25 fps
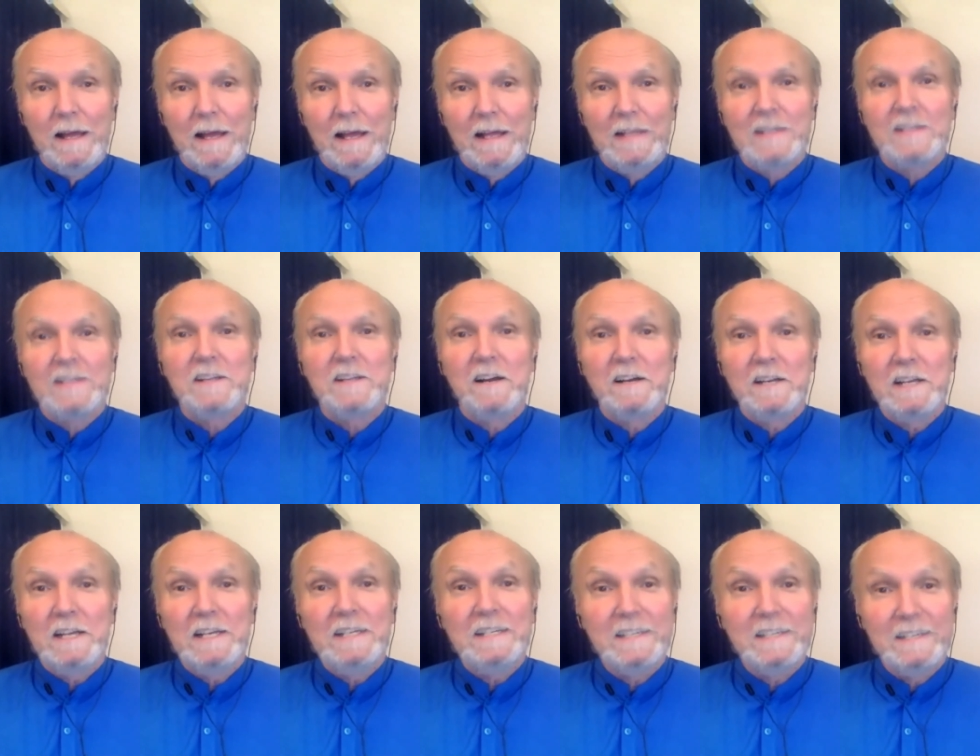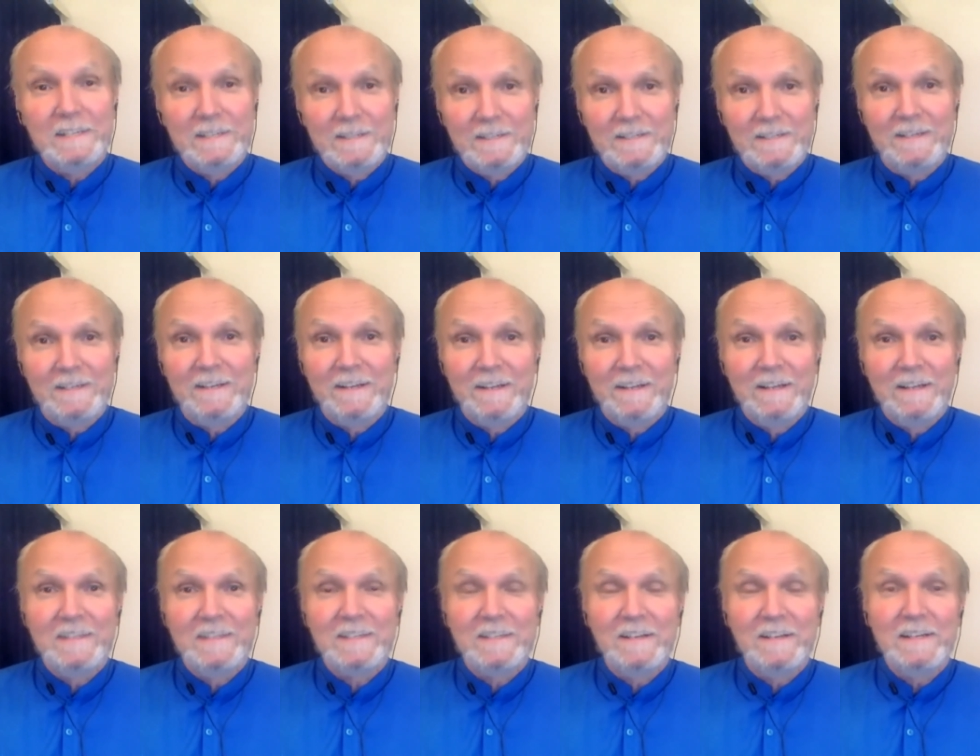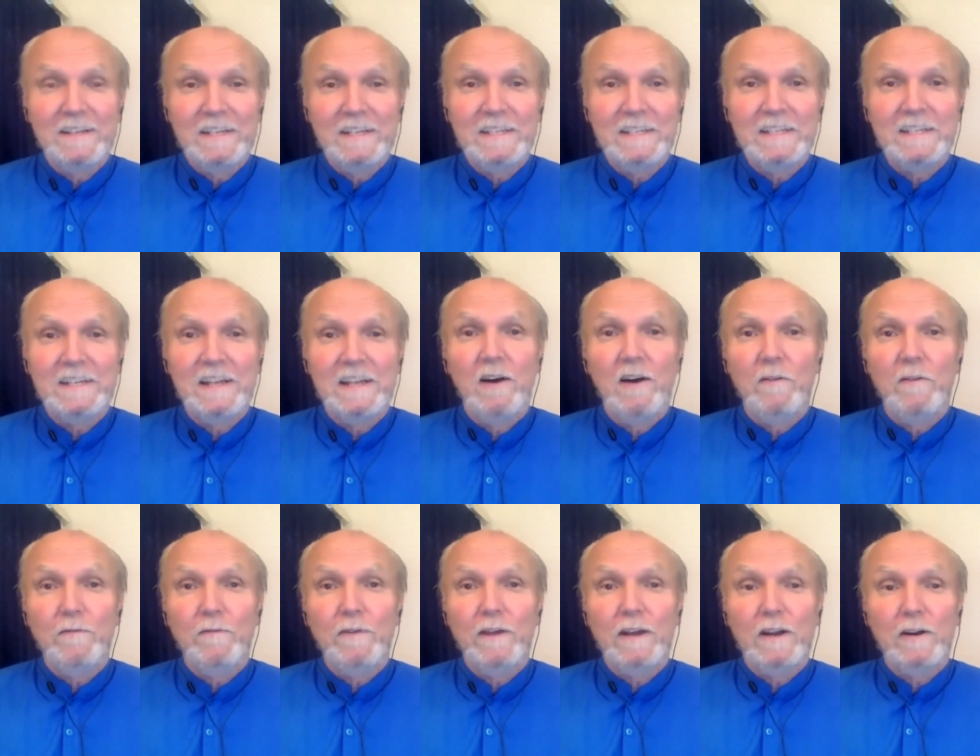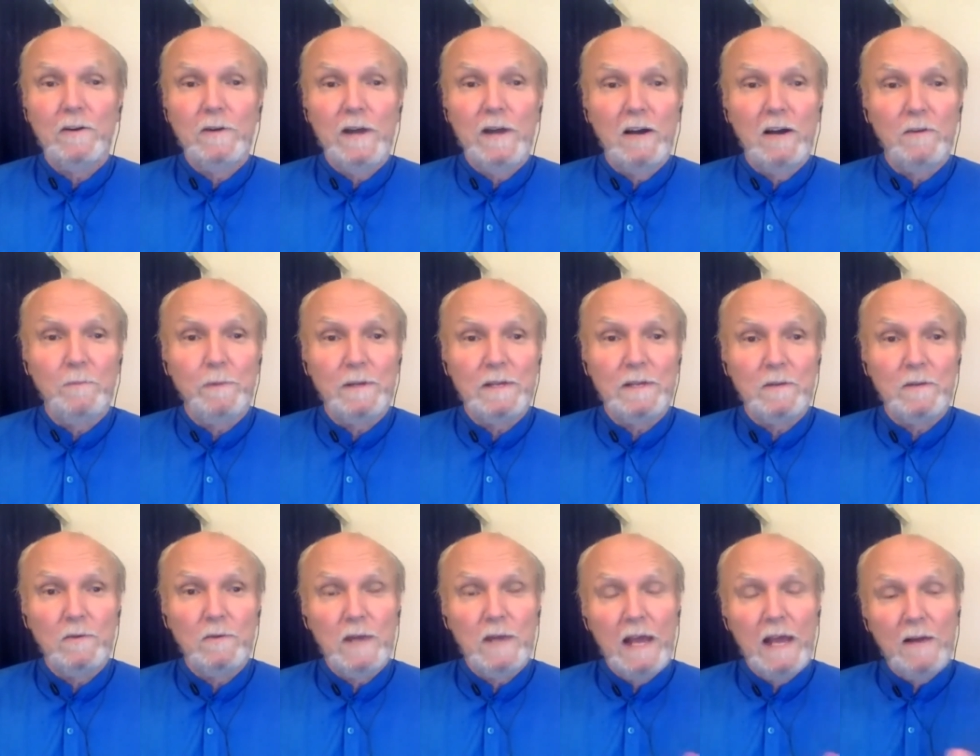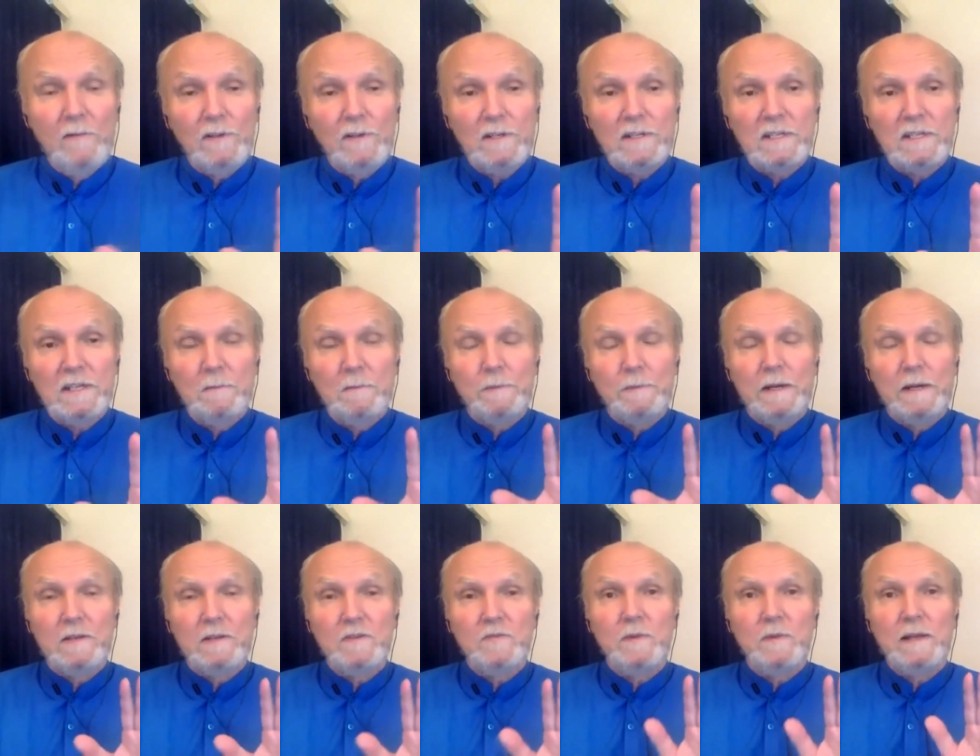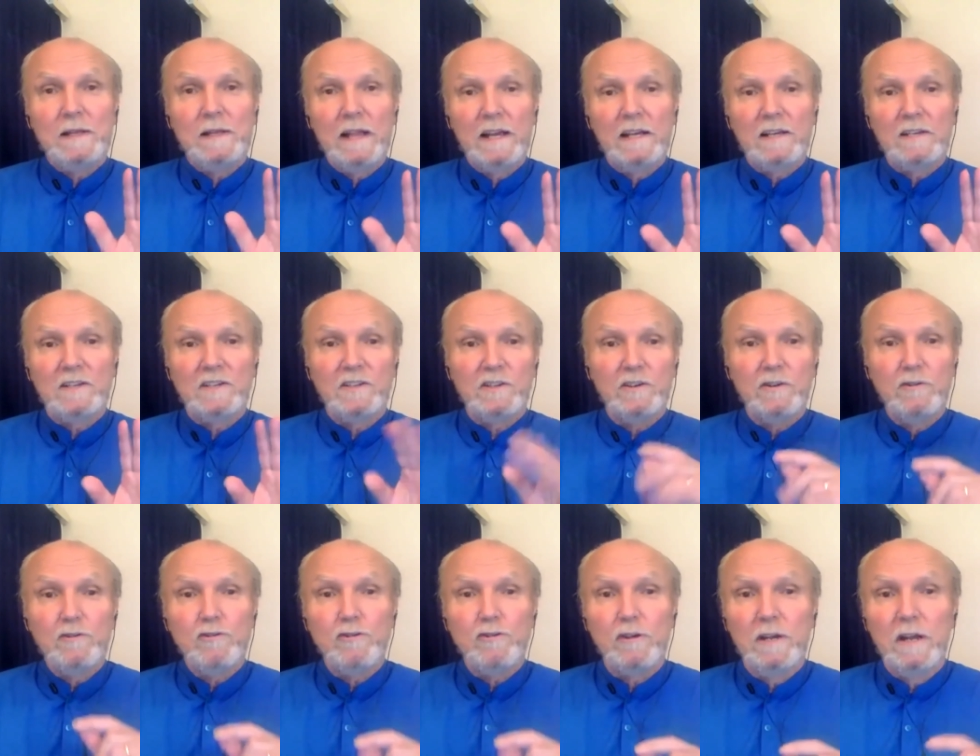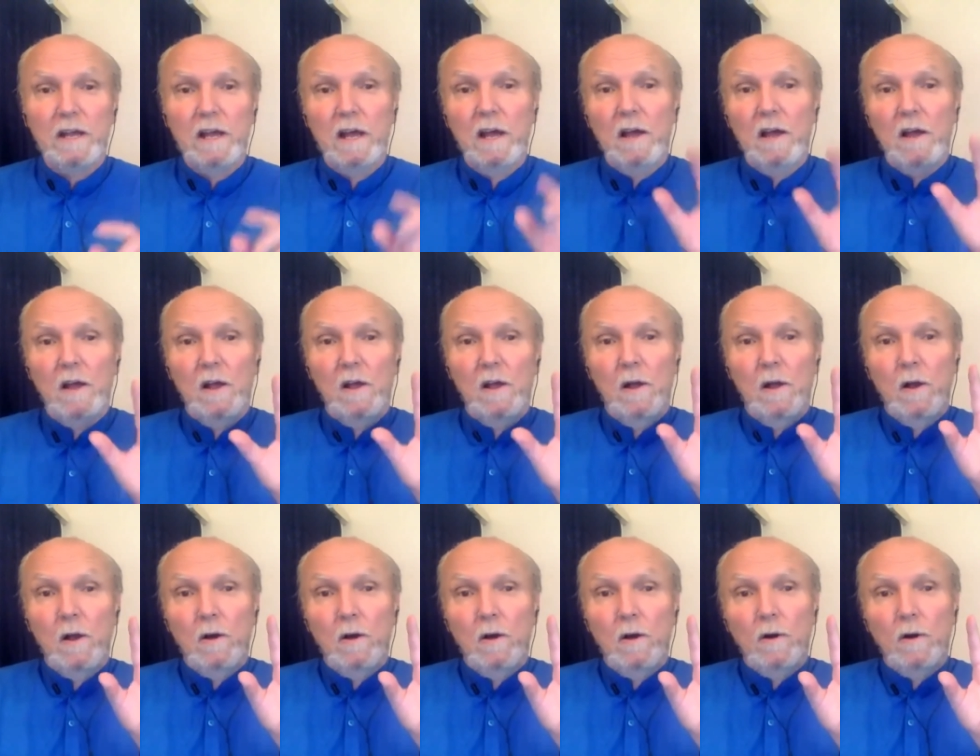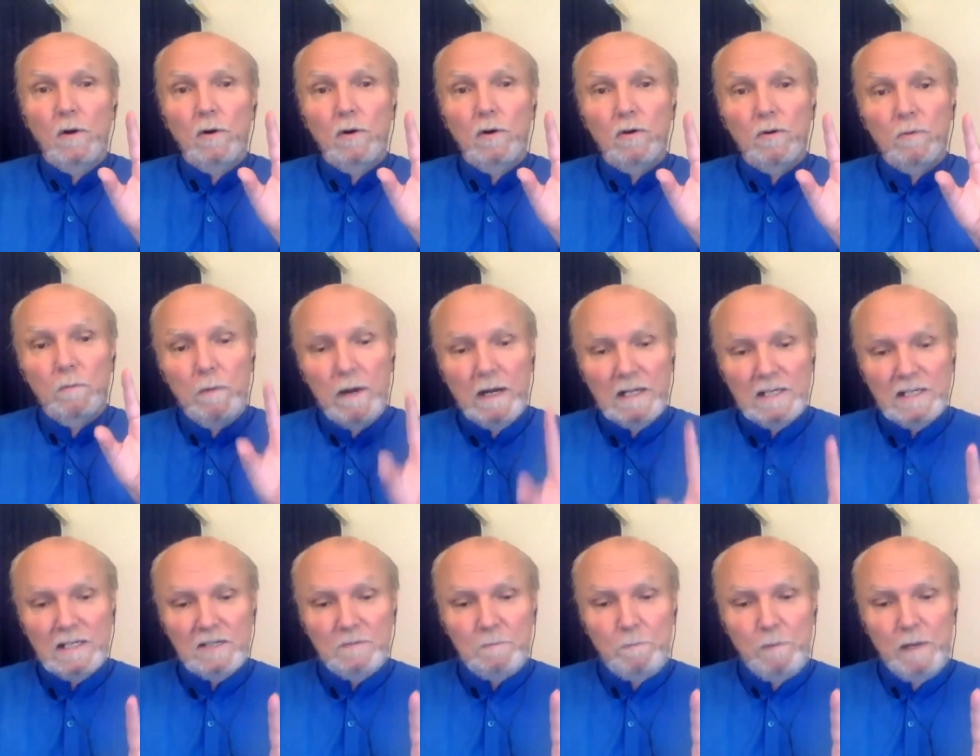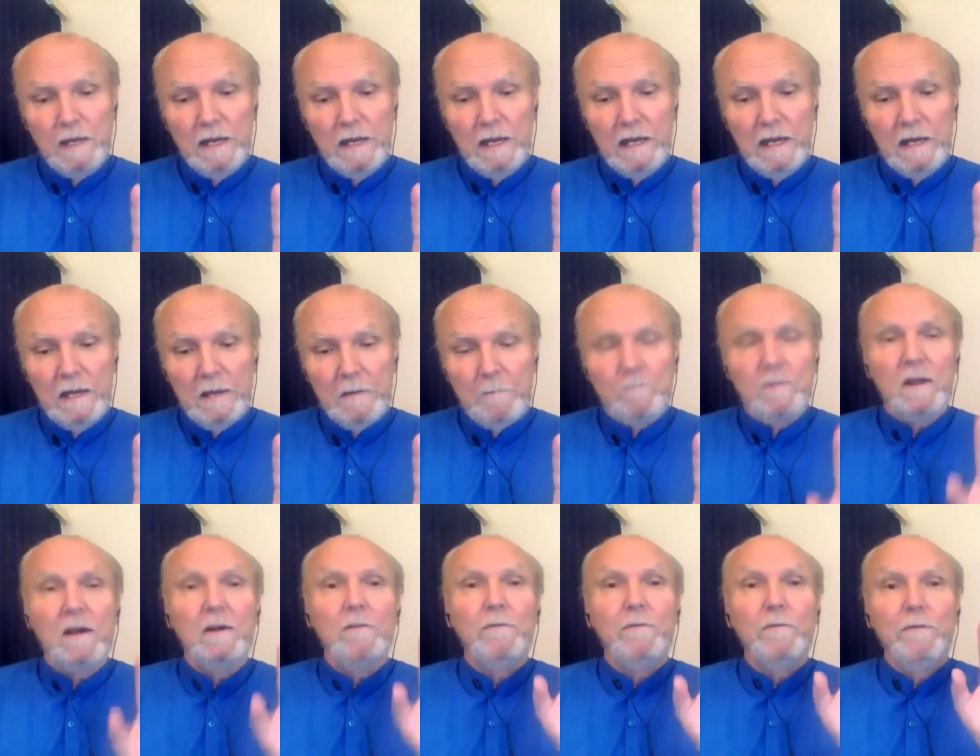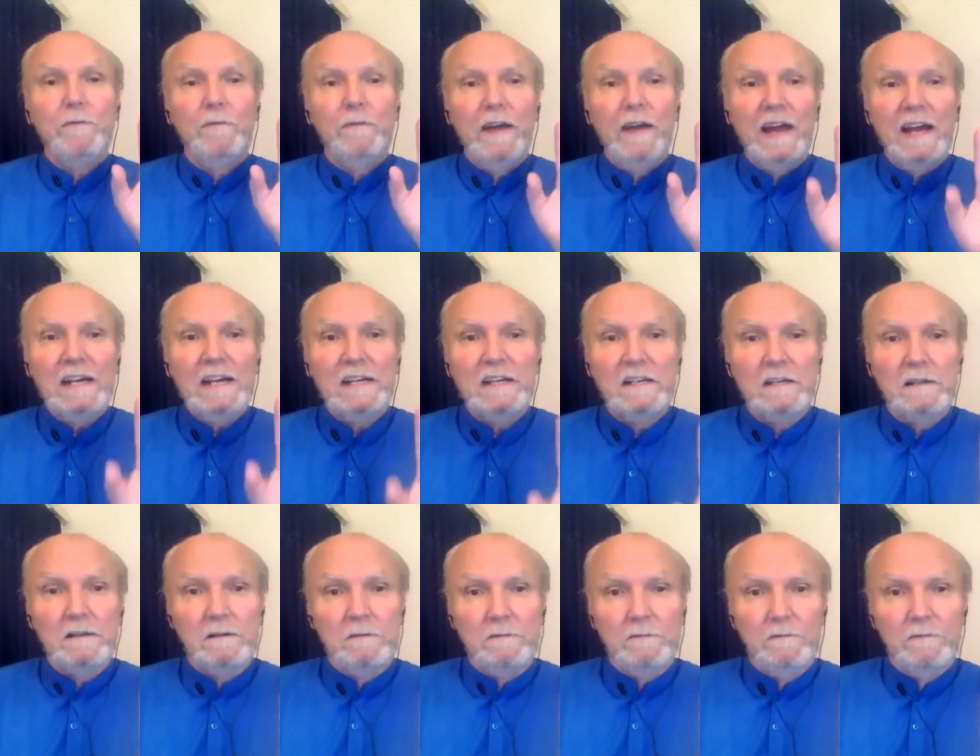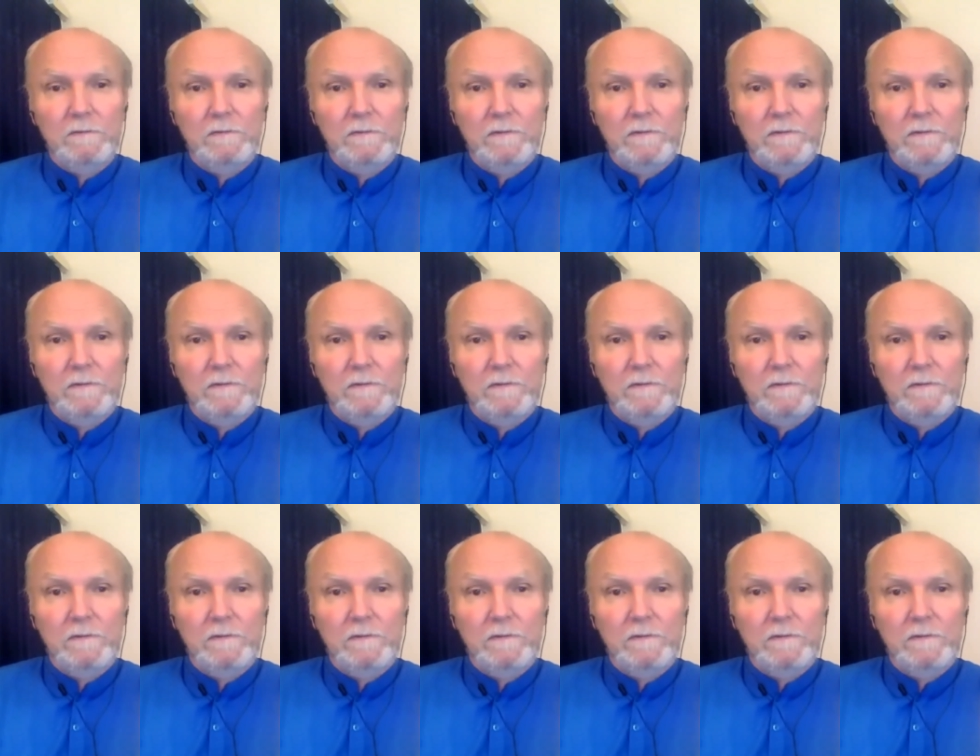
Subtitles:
It's not easy, is it? It's not easy to figure out, but we have to sometimes be like a surgeon who must be effective,